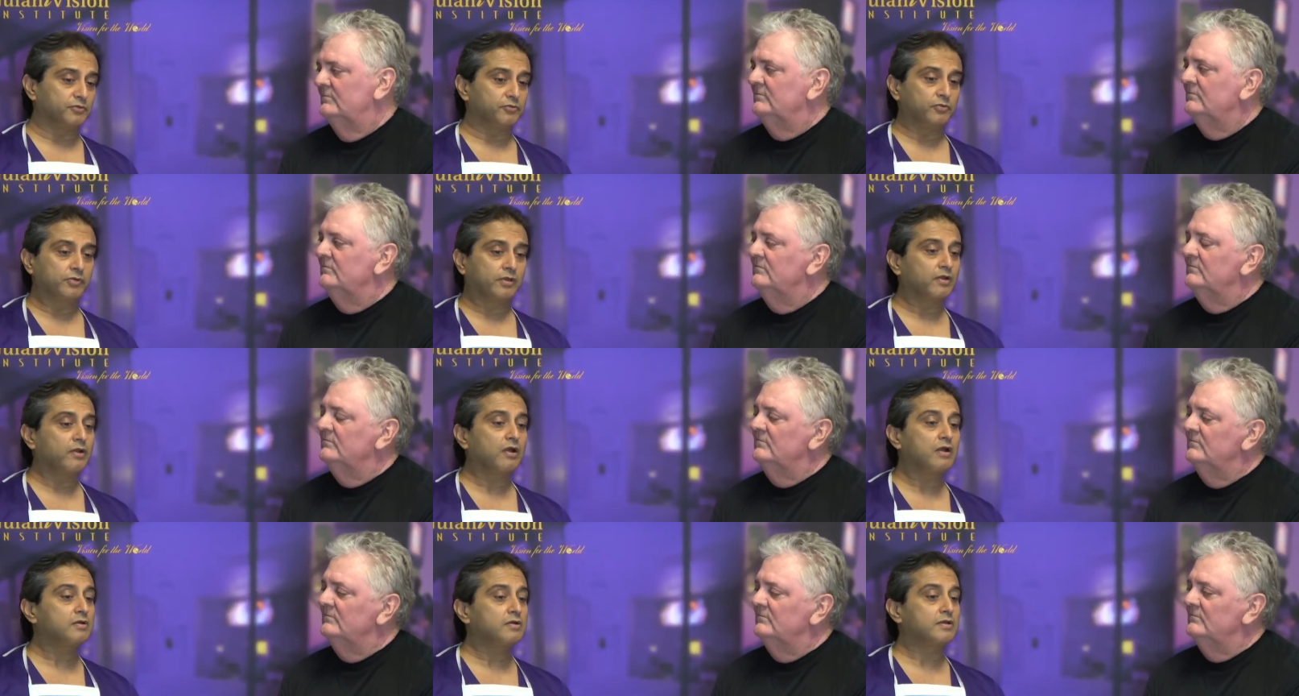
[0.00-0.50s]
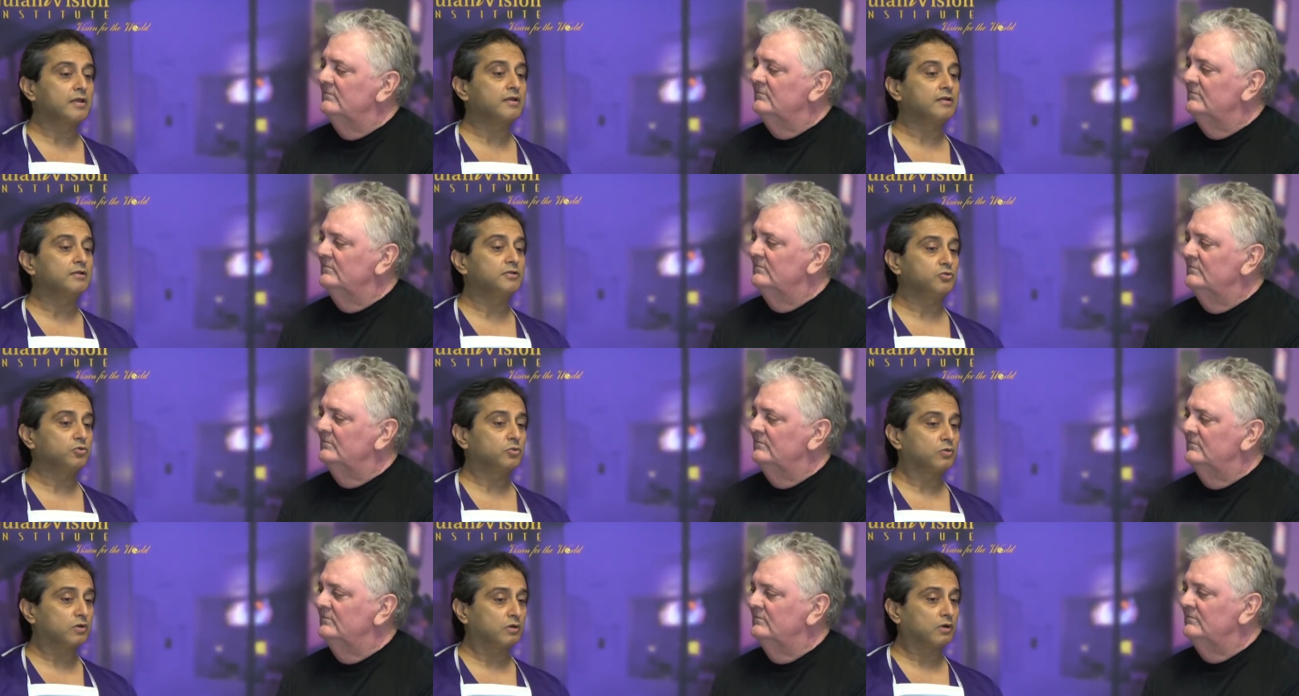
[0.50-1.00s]
Speaker 1: you cannot get
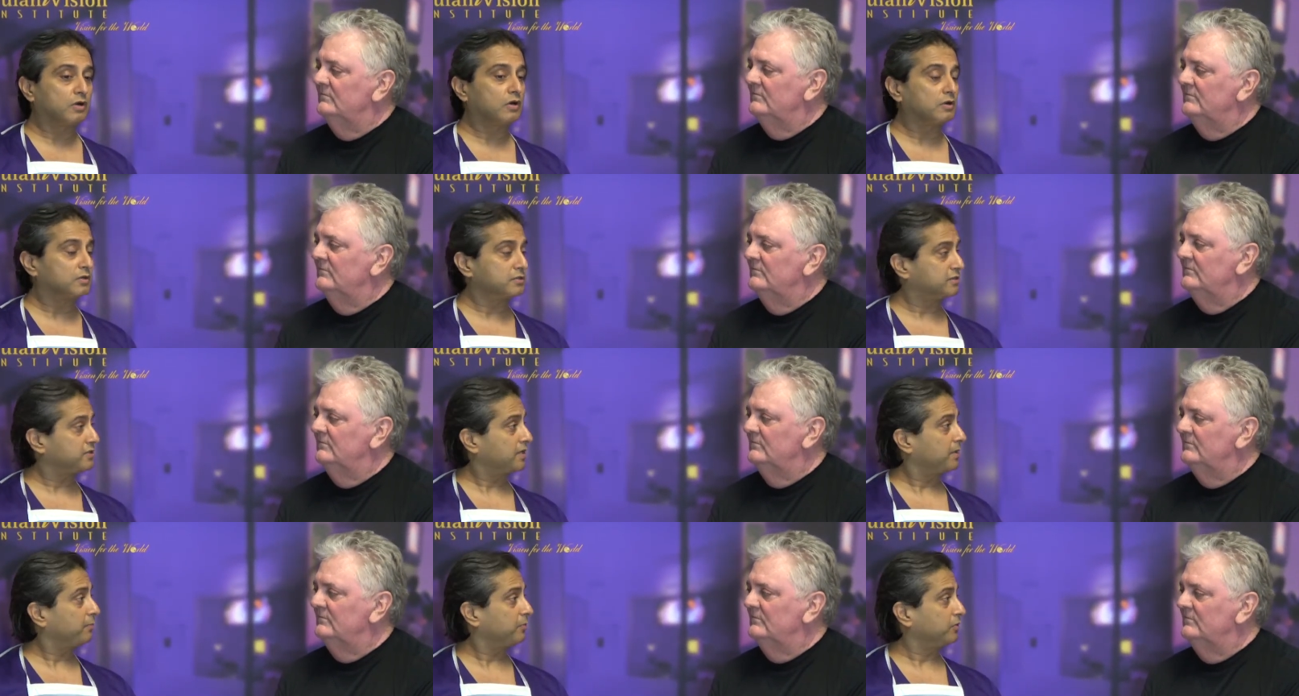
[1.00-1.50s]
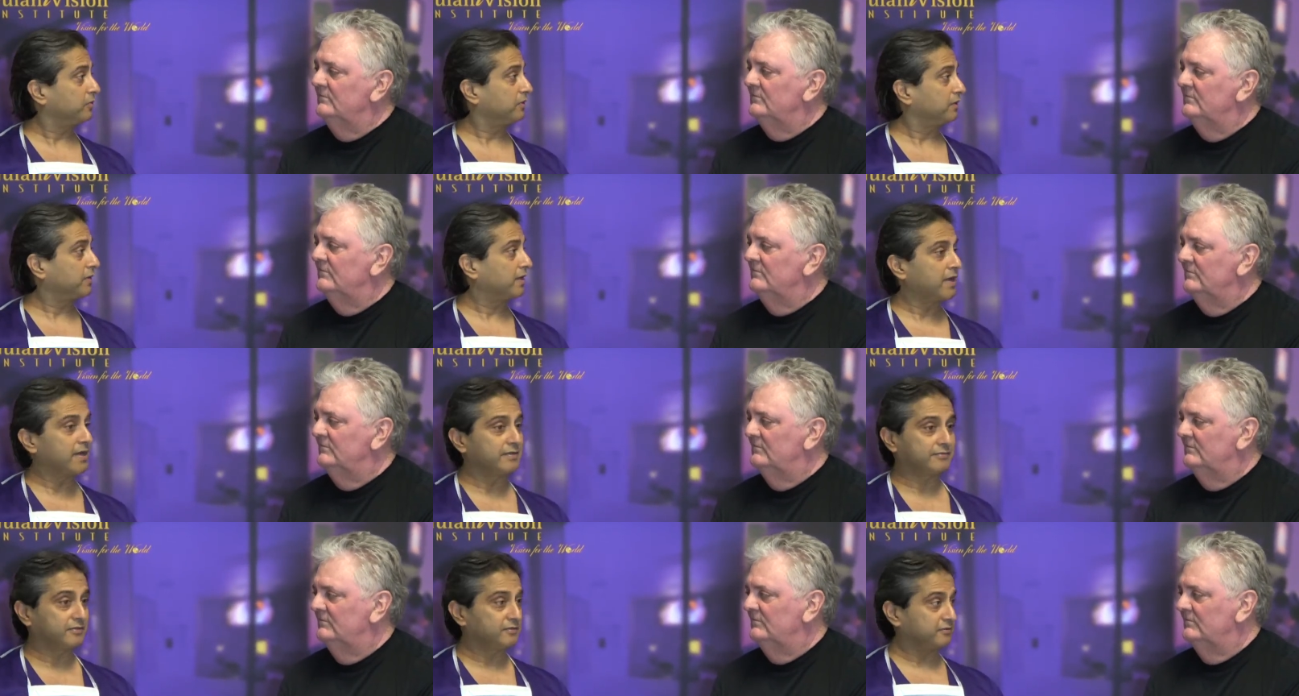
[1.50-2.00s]
into a car, step on the
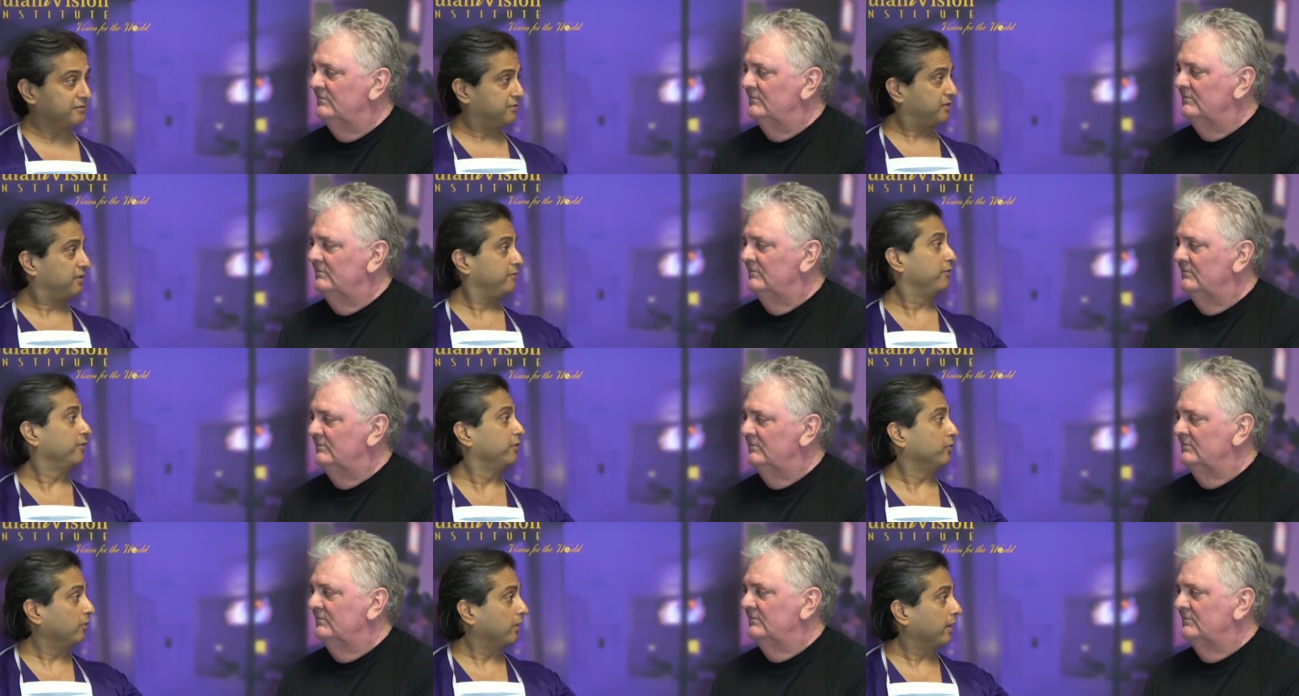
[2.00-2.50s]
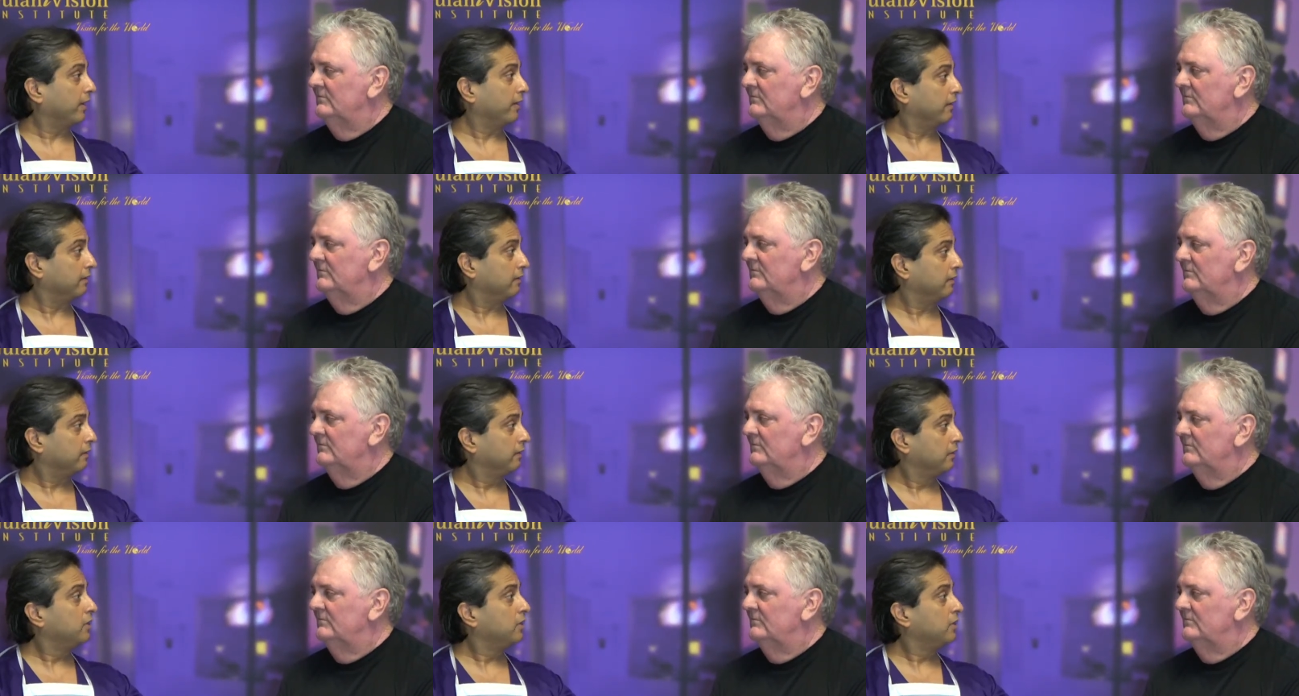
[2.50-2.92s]
gas, and see where you land.